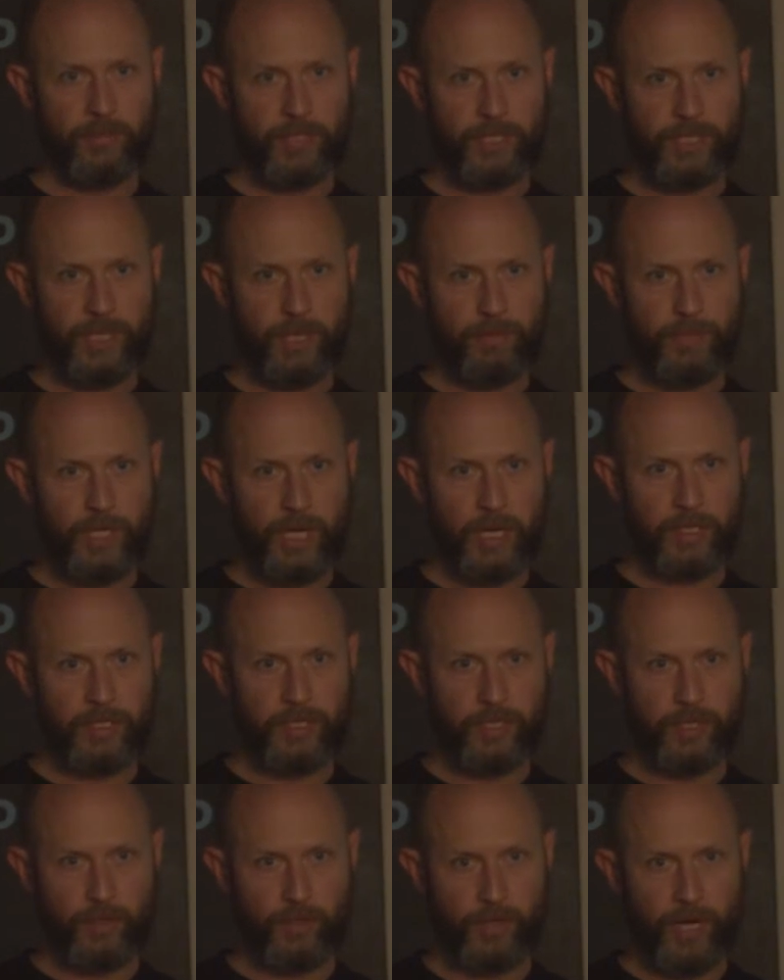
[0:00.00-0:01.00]
to subject
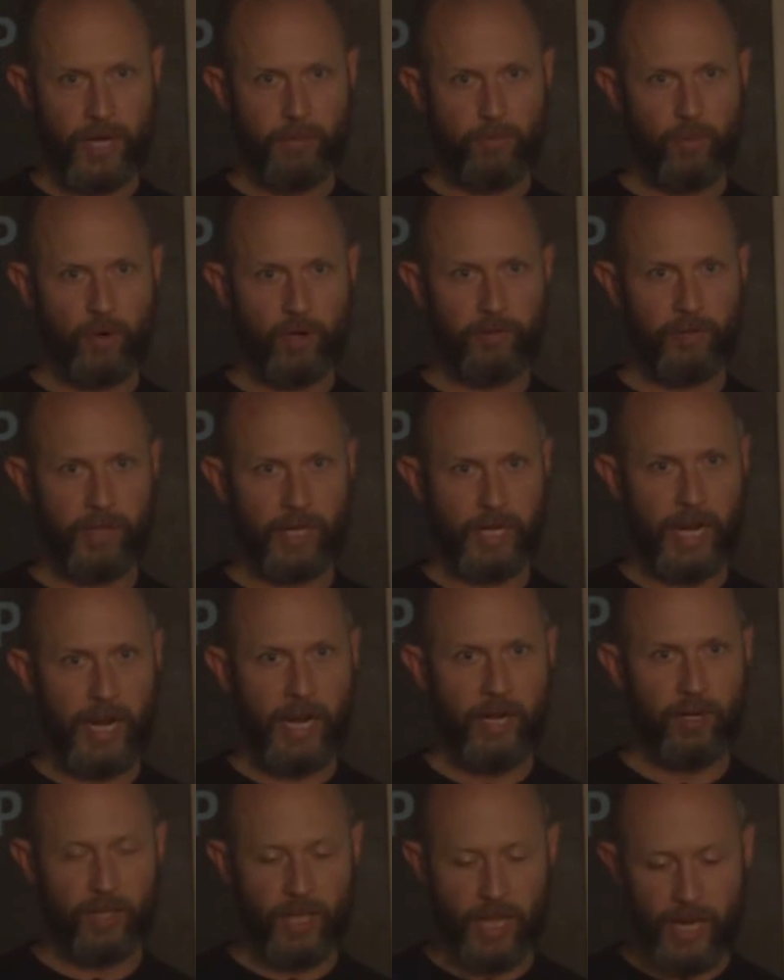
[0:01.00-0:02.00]
to create more of like a
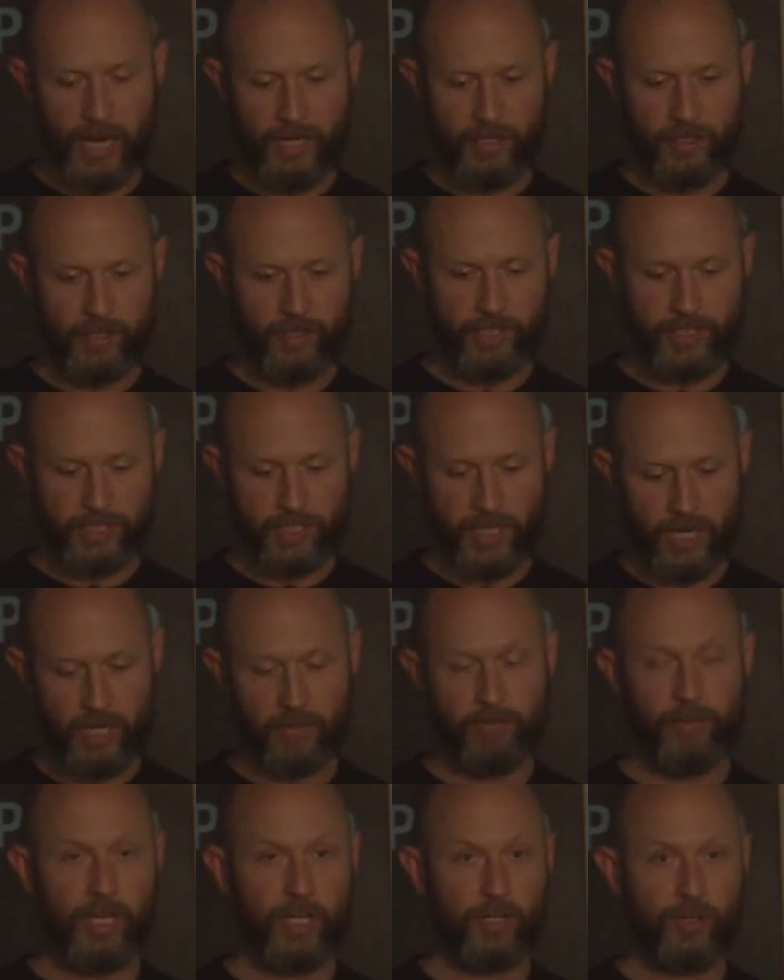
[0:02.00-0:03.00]
hair light and these kind
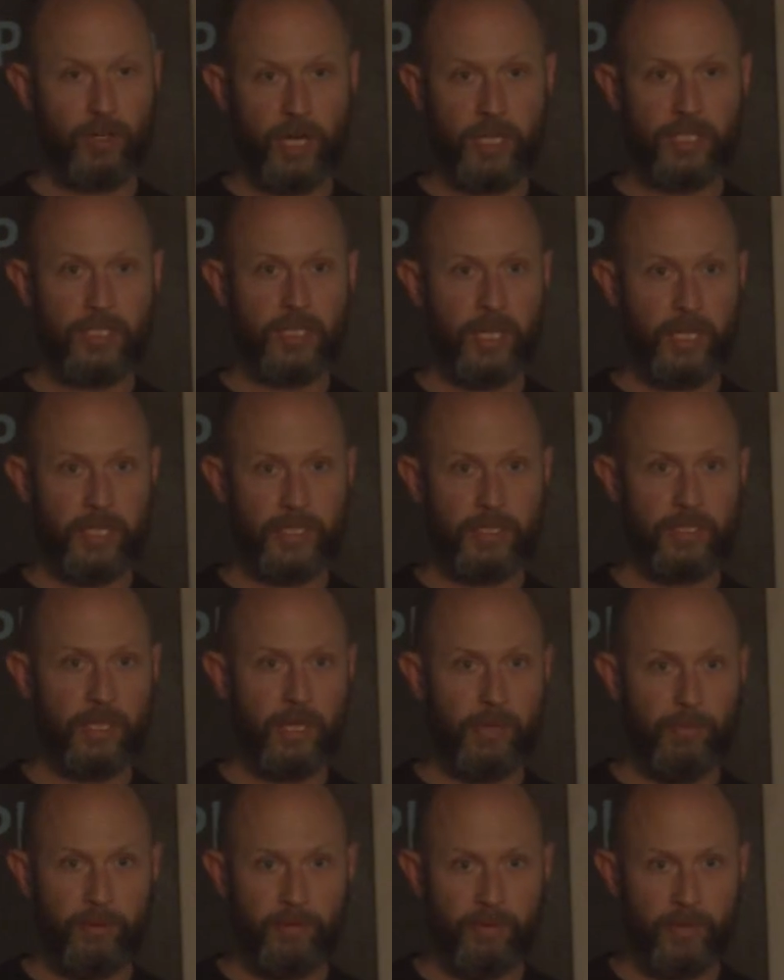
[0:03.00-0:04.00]
of like cross lights
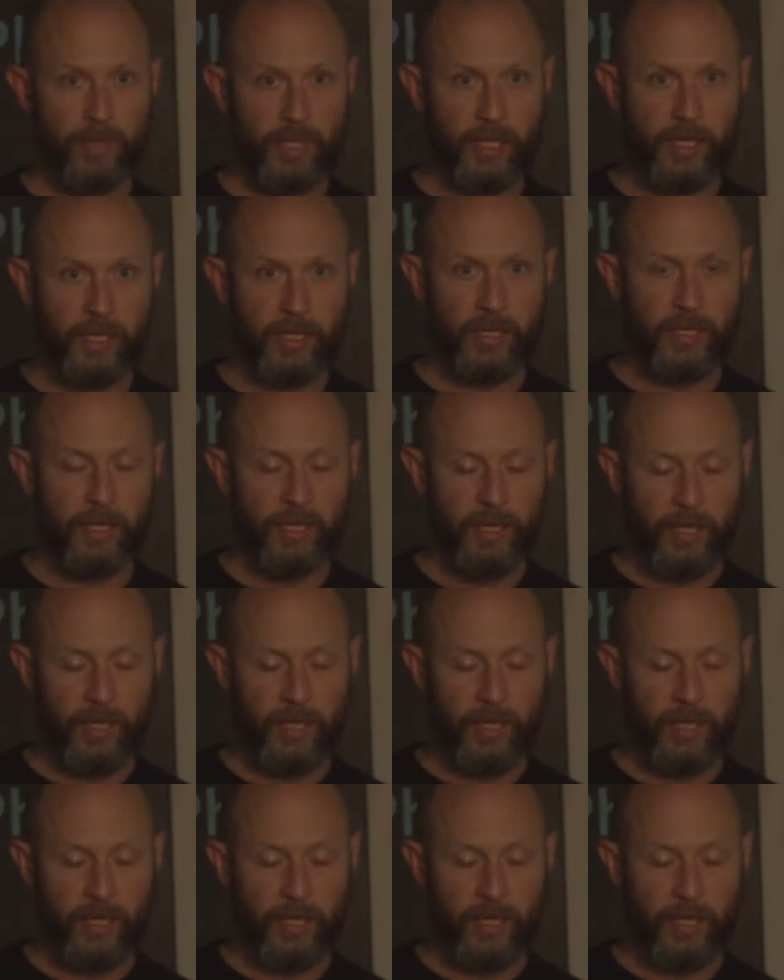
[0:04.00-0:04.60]
type of a thing.